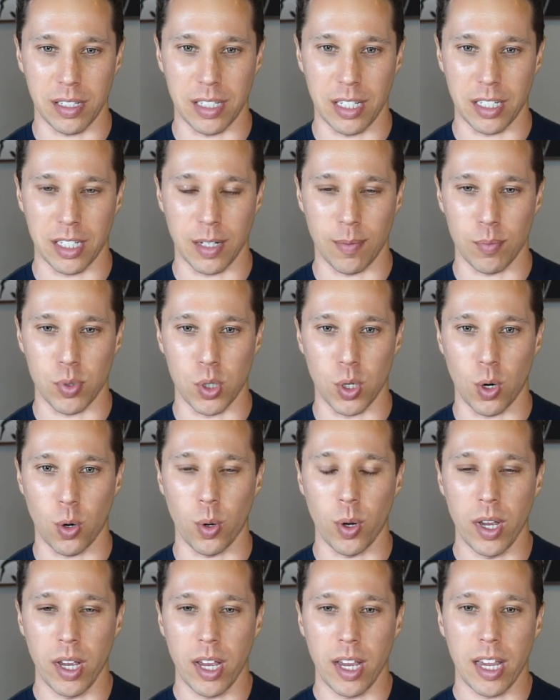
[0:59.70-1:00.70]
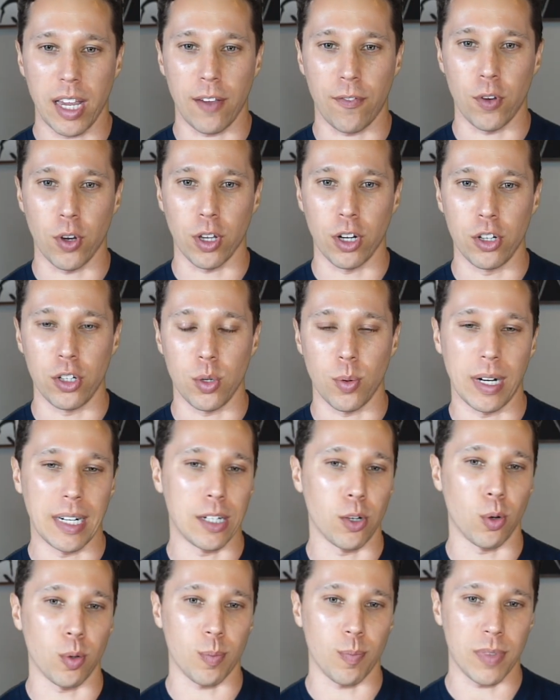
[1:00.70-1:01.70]
system. So if you're going to do any
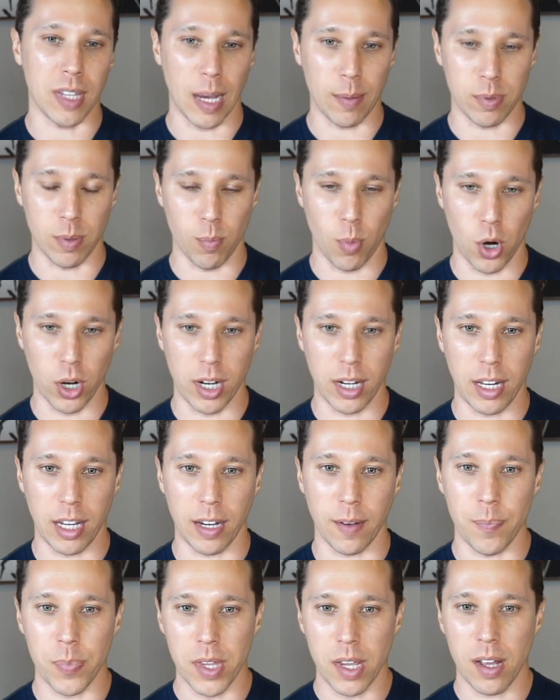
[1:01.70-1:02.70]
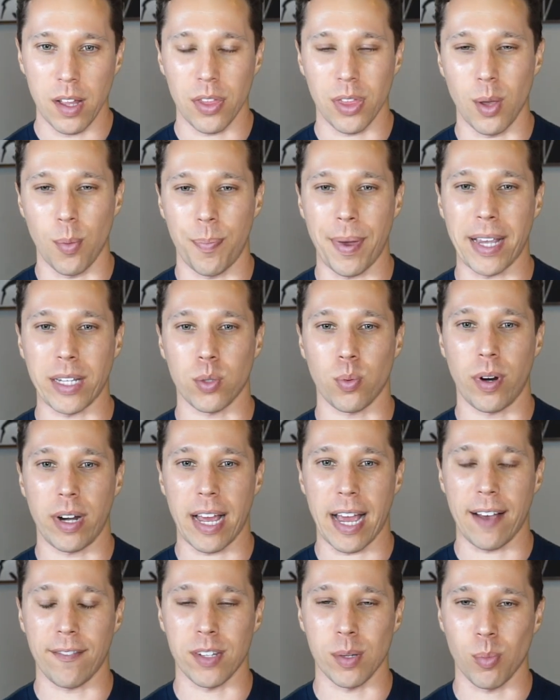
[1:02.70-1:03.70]
types of marketing, the best way
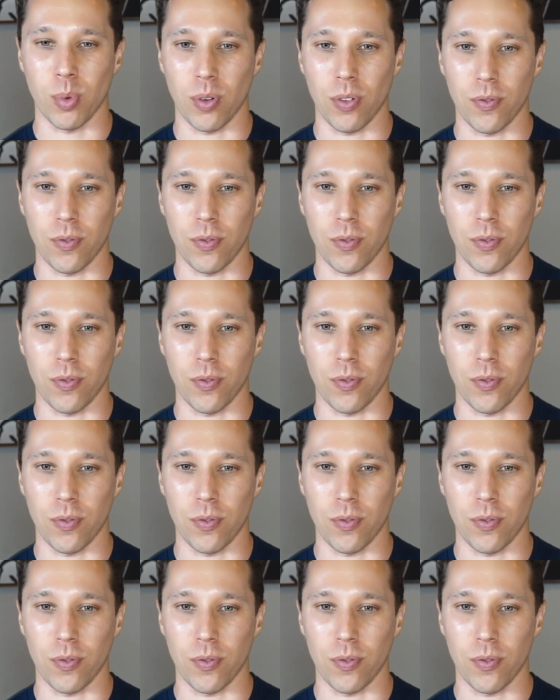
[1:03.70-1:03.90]
to have someone